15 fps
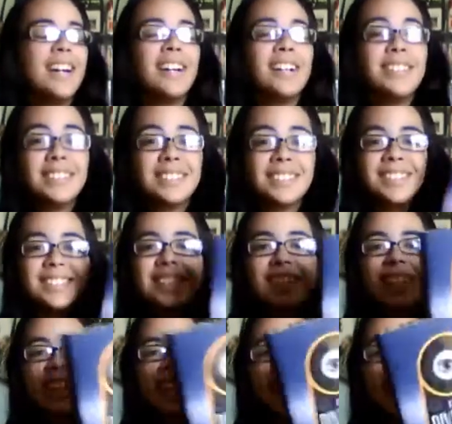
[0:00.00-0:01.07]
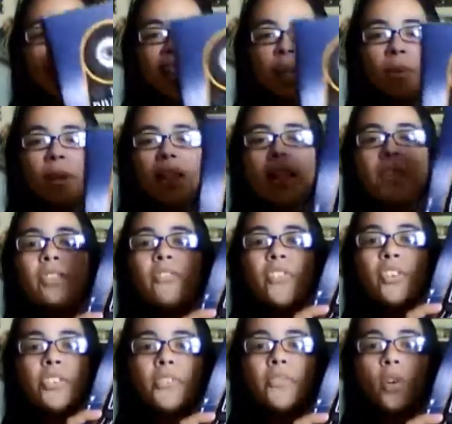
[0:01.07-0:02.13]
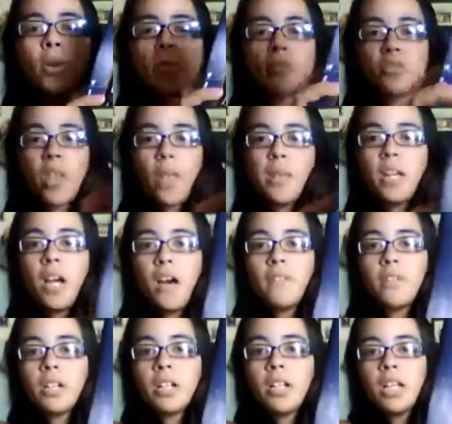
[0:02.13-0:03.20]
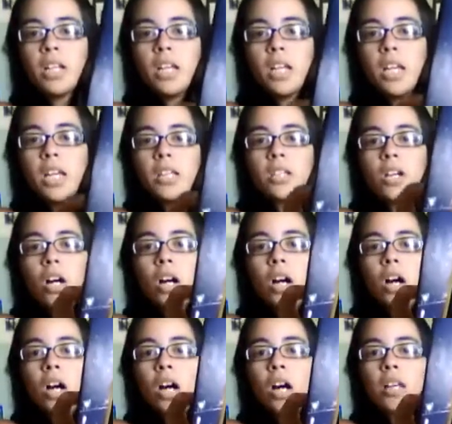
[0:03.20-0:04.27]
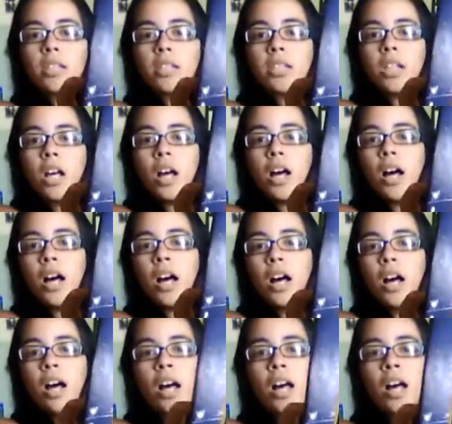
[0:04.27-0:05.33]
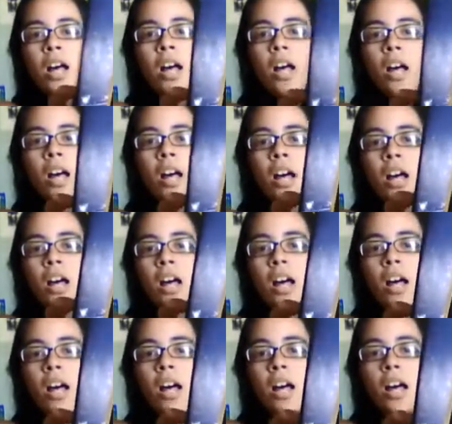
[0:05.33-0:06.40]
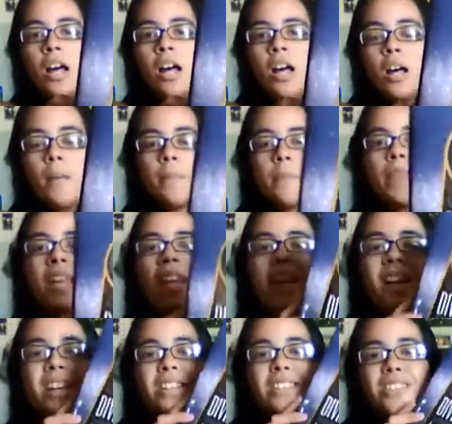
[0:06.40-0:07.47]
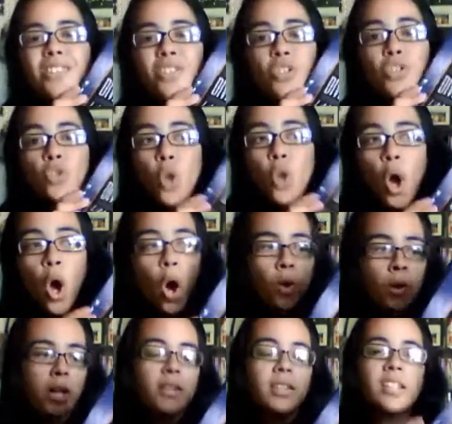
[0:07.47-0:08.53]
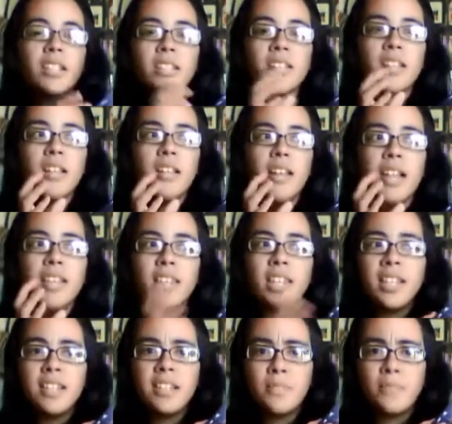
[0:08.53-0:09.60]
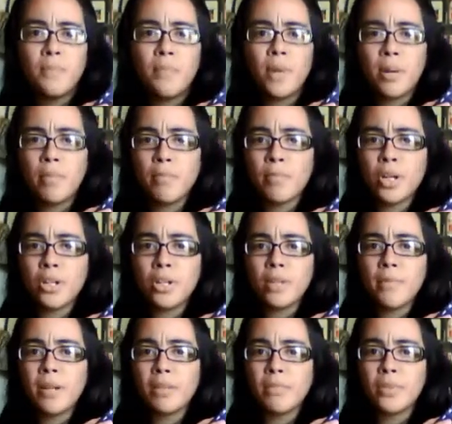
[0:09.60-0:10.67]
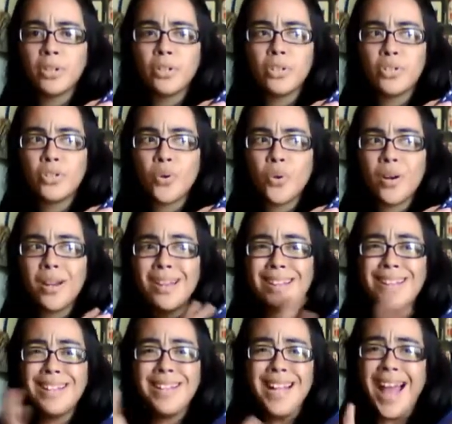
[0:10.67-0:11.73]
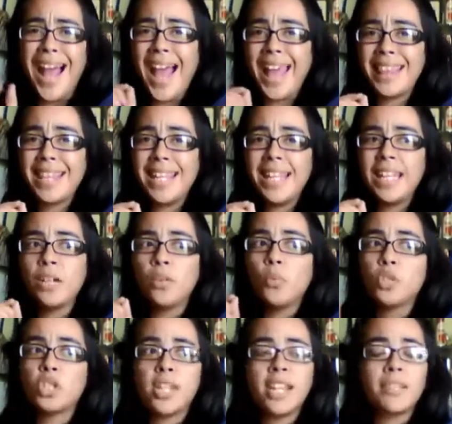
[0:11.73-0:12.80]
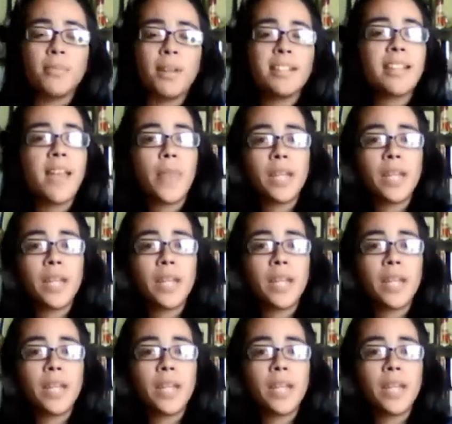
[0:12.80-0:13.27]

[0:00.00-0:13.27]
Oh, cannot wait. First and foremost, the cover is awesome. So good. This, I think it's about a murder story, I think, which takes place in the